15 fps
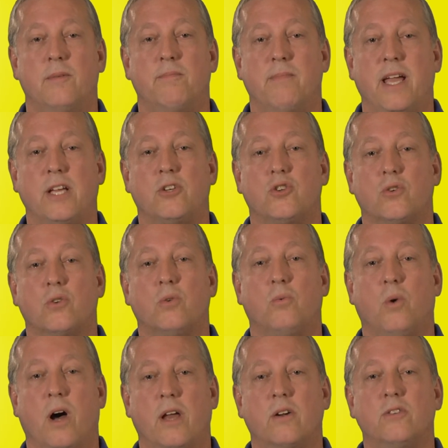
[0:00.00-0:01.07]
Make sure the
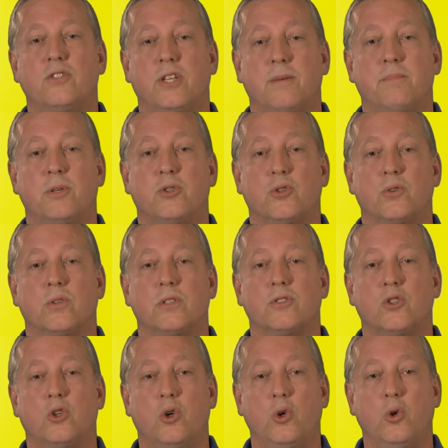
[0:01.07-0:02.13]
water temperature
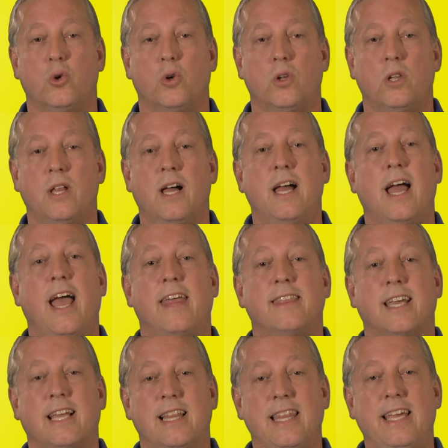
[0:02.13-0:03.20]
is cool and
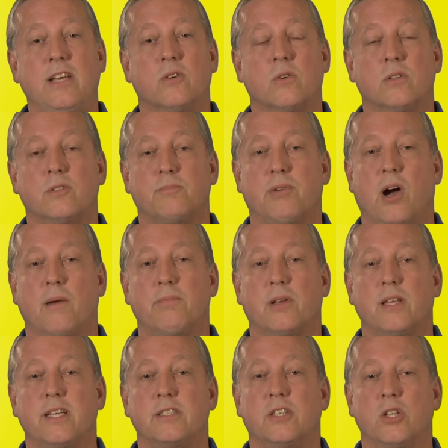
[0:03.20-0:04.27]
the cleaner is
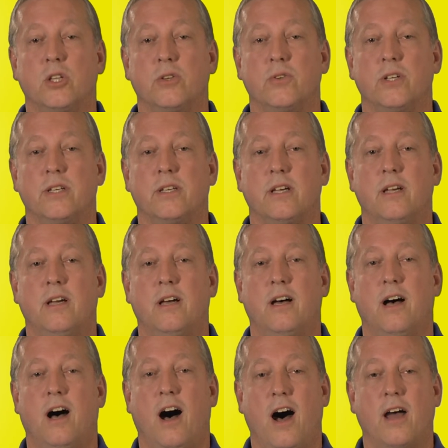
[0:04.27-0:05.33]
properly diluted.
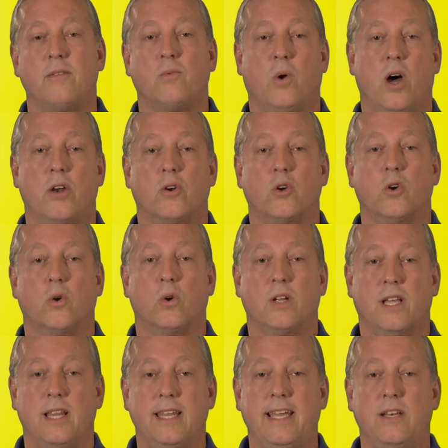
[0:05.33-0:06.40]
Hot water or
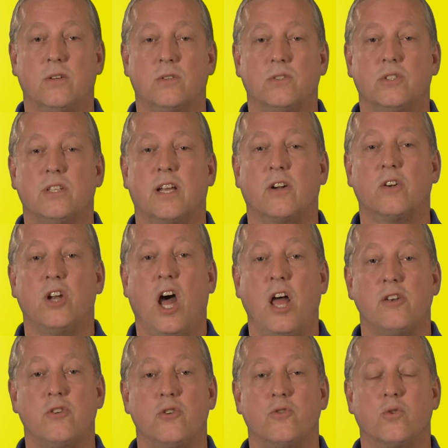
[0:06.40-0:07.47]
cleaners that are
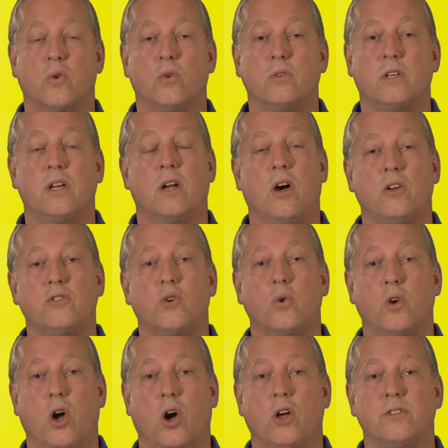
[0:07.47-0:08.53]
not neutral can also
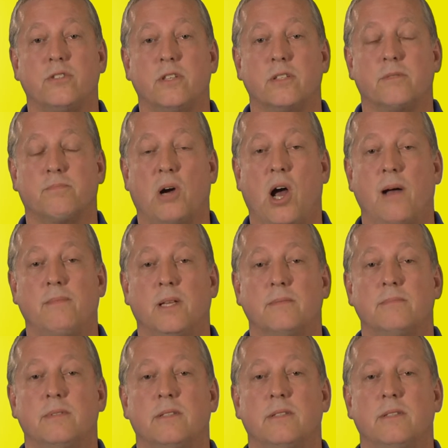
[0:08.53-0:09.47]
cause this problem.